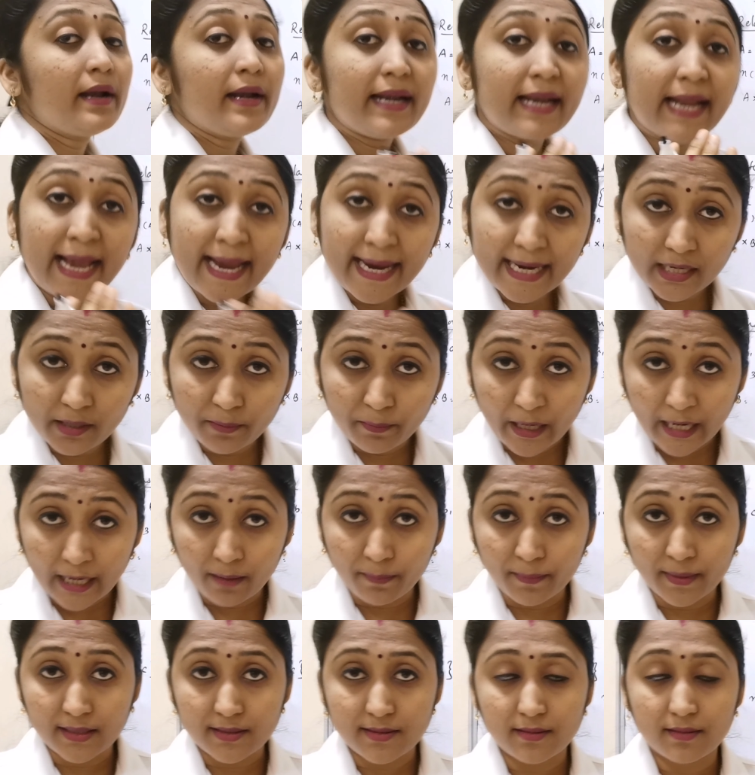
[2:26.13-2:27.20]
9
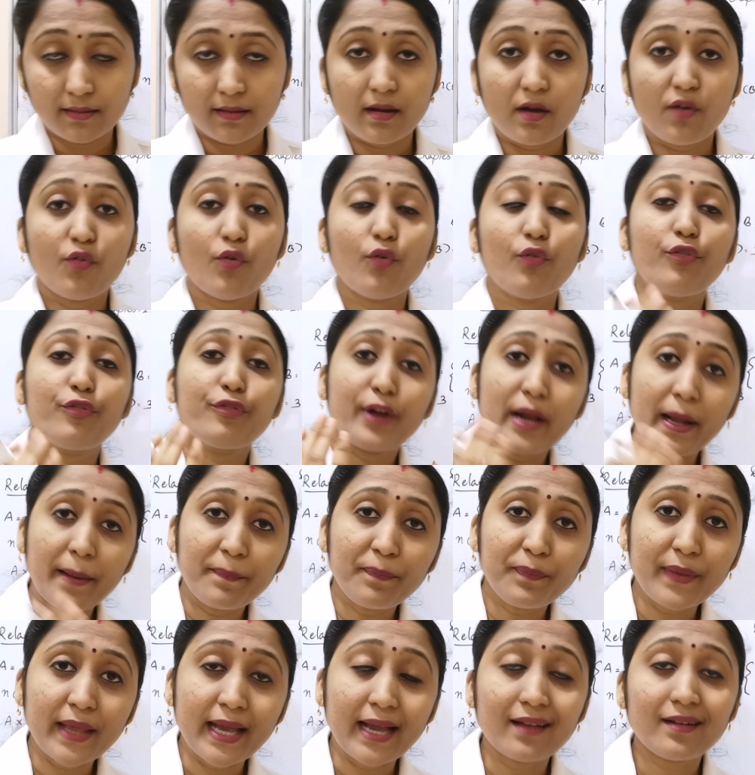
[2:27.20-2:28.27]
elements.
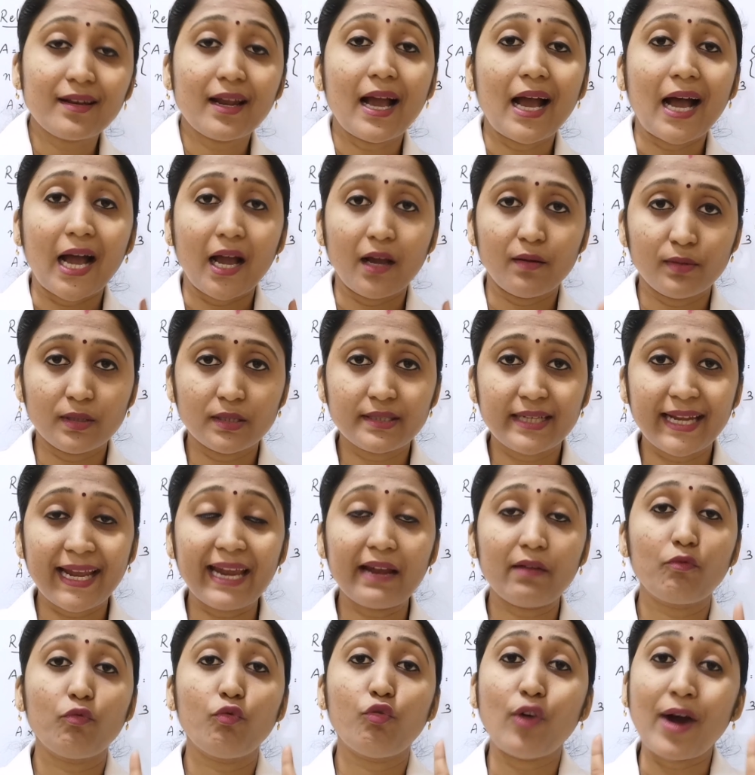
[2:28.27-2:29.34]
From that, I will
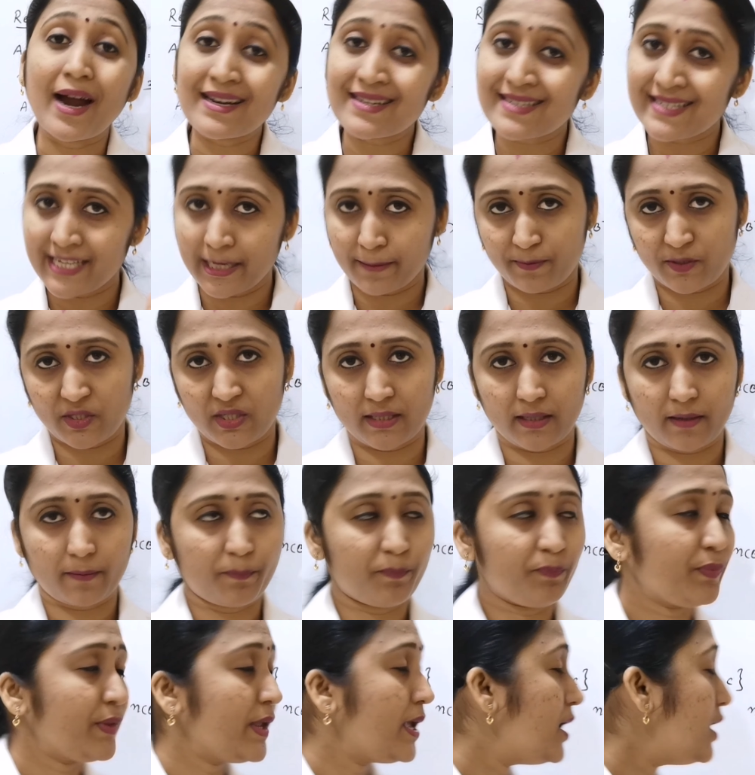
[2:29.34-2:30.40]
take one subset.